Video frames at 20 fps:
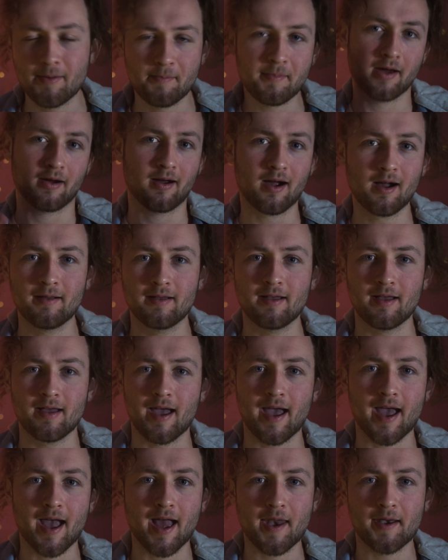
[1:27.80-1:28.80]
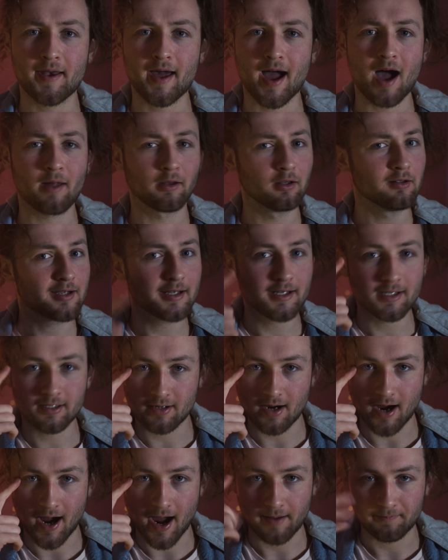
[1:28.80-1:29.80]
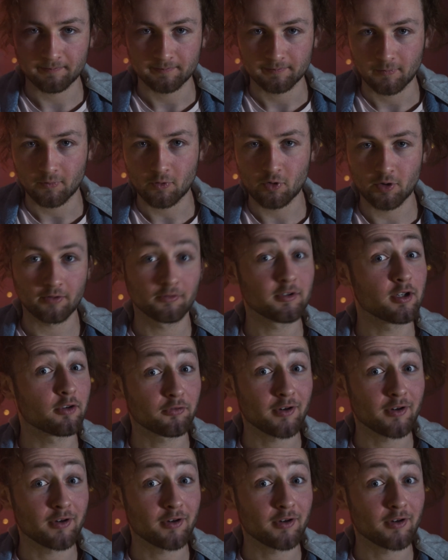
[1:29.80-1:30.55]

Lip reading: a mirror and look at your eye, or your